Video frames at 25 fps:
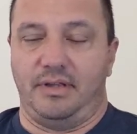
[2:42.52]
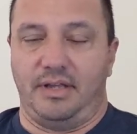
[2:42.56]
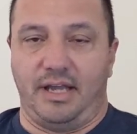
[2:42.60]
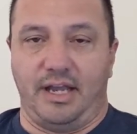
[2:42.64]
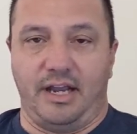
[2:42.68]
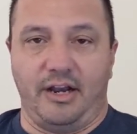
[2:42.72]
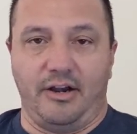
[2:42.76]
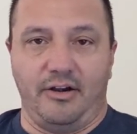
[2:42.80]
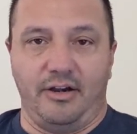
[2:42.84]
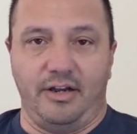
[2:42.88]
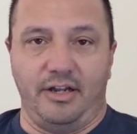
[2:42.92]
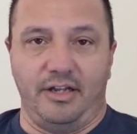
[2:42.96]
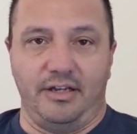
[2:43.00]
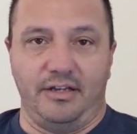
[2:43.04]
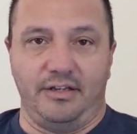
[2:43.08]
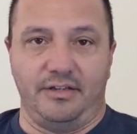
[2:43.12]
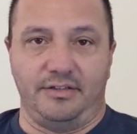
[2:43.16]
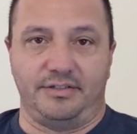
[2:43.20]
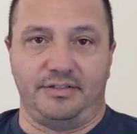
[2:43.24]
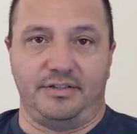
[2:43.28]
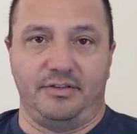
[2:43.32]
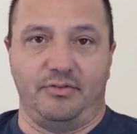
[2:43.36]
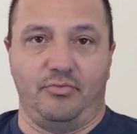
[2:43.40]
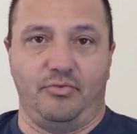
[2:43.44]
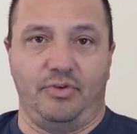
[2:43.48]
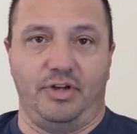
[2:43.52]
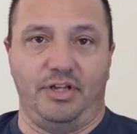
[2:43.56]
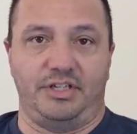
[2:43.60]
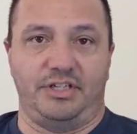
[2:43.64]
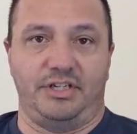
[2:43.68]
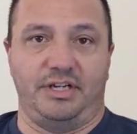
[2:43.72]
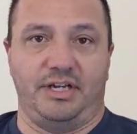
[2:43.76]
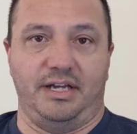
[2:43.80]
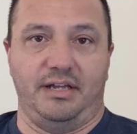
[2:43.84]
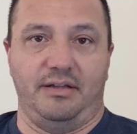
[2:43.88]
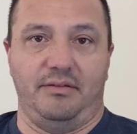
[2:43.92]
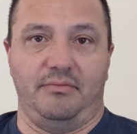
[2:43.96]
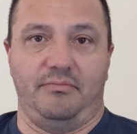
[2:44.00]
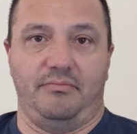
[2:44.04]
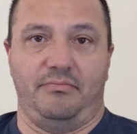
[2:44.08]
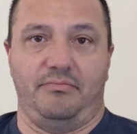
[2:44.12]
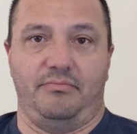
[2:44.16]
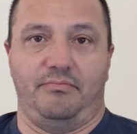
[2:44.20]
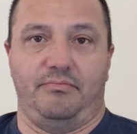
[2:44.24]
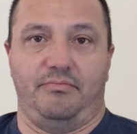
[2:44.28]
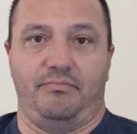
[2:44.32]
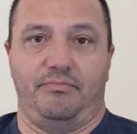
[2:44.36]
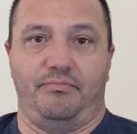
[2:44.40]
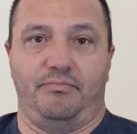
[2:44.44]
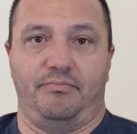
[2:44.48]
areas in which I'm
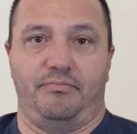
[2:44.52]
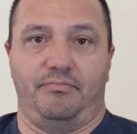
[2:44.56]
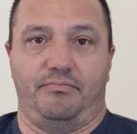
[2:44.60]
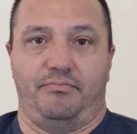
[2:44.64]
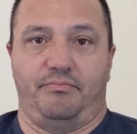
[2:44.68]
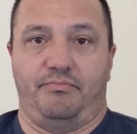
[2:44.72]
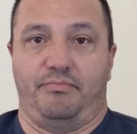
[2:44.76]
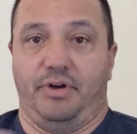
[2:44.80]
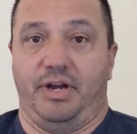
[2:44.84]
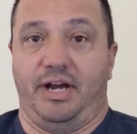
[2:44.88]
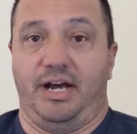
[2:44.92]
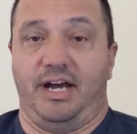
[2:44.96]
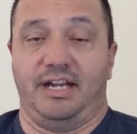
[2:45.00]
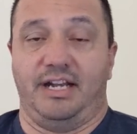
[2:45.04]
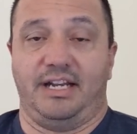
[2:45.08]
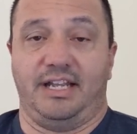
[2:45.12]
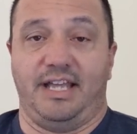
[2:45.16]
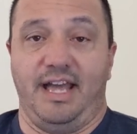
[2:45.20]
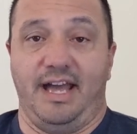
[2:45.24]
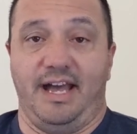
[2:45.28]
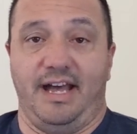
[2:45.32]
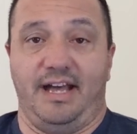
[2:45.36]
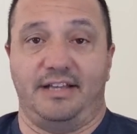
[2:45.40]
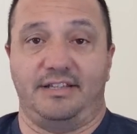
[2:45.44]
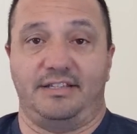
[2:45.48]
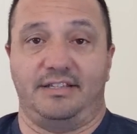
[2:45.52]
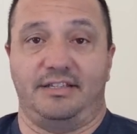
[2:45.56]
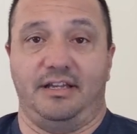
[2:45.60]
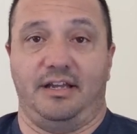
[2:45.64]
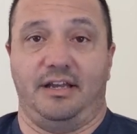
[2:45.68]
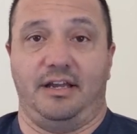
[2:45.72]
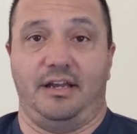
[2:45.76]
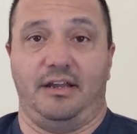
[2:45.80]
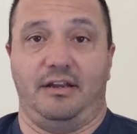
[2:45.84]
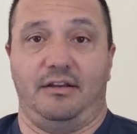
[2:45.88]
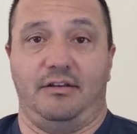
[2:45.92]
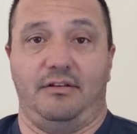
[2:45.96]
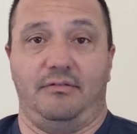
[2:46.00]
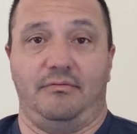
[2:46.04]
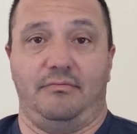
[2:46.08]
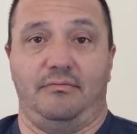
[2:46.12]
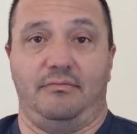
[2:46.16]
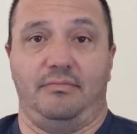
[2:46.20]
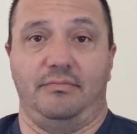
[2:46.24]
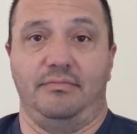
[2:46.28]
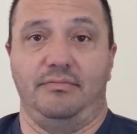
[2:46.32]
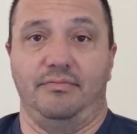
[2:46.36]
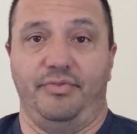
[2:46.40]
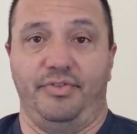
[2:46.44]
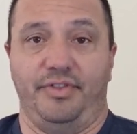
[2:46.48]
broadcasting
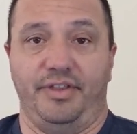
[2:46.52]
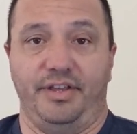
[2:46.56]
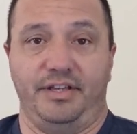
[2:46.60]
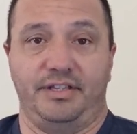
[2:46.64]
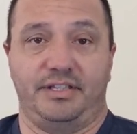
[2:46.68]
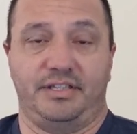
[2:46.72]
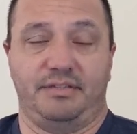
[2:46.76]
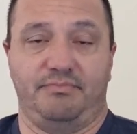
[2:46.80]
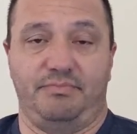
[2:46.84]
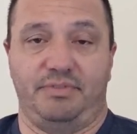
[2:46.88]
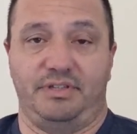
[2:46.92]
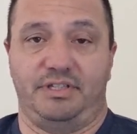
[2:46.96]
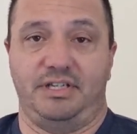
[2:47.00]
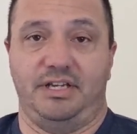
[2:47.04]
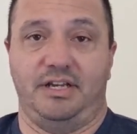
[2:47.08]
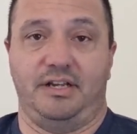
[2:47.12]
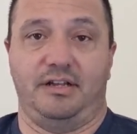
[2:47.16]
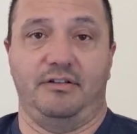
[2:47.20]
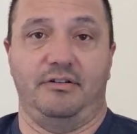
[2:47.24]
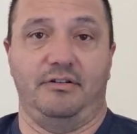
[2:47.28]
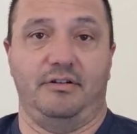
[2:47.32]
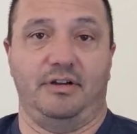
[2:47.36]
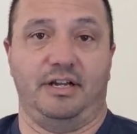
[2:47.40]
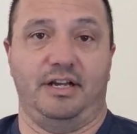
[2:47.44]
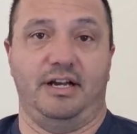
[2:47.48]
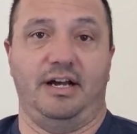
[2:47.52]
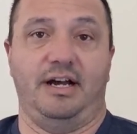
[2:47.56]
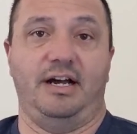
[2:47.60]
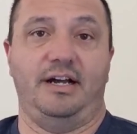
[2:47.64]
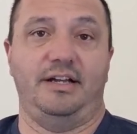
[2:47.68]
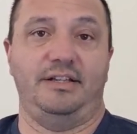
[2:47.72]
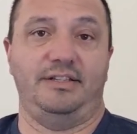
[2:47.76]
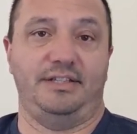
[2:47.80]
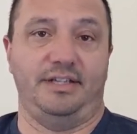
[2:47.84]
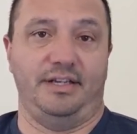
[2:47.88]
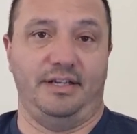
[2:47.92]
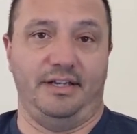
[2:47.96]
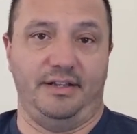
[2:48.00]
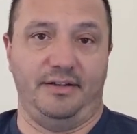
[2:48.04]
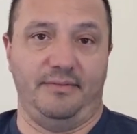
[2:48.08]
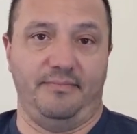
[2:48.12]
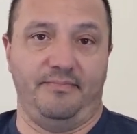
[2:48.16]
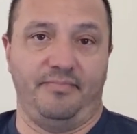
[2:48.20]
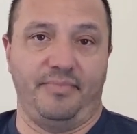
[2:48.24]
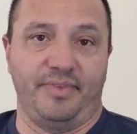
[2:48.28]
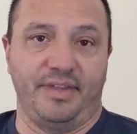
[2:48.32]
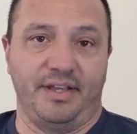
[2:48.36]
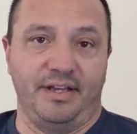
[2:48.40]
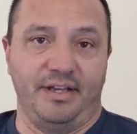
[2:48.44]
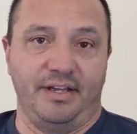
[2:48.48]
this particular content.
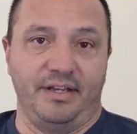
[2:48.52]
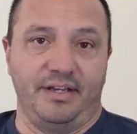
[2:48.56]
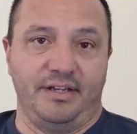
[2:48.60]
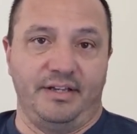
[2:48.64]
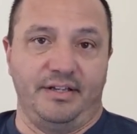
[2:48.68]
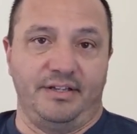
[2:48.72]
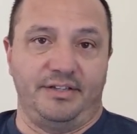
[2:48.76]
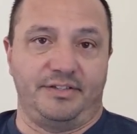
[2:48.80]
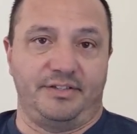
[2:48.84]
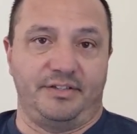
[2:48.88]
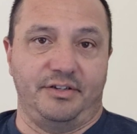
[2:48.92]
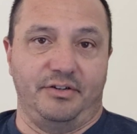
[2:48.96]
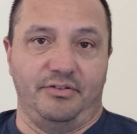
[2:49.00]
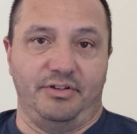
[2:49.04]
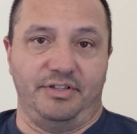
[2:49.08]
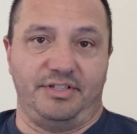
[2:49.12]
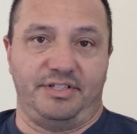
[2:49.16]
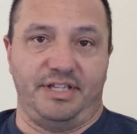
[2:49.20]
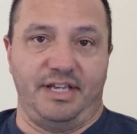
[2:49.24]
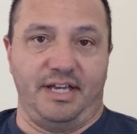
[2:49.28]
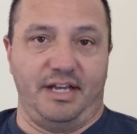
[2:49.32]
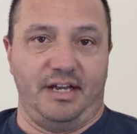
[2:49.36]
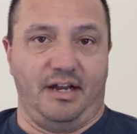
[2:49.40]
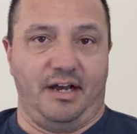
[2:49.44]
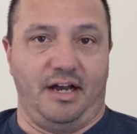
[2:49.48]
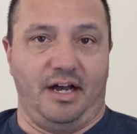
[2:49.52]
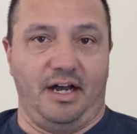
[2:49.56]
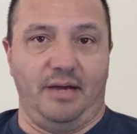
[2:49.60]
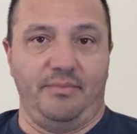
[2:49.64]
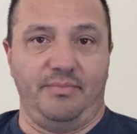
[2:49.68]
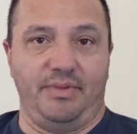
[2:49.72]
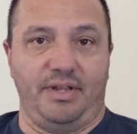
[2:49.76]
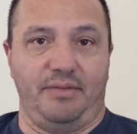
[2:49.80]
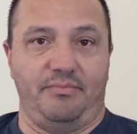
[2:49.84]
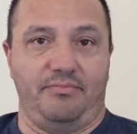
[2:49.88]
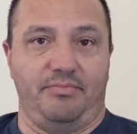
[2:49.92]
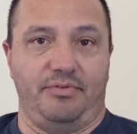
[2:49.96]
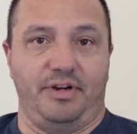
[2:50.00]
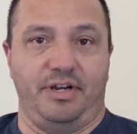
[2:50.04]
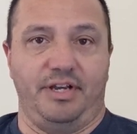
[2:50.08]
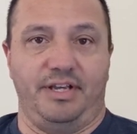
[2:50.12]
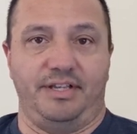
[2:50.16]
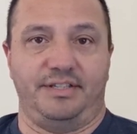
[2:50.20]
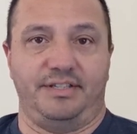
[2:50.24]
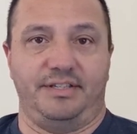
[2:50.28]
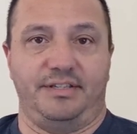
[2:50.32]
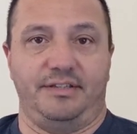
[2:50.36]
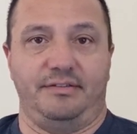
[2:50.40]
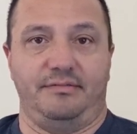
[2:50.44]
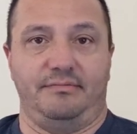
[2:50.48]
So it's that
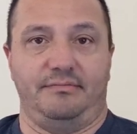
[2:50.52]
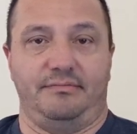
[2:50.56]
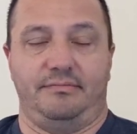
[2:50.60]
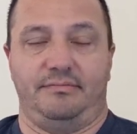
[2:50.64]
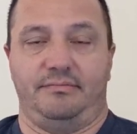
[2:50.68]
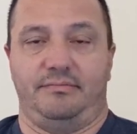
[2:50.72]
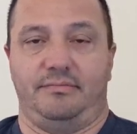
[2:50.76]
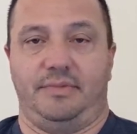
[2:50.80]
omnipresent,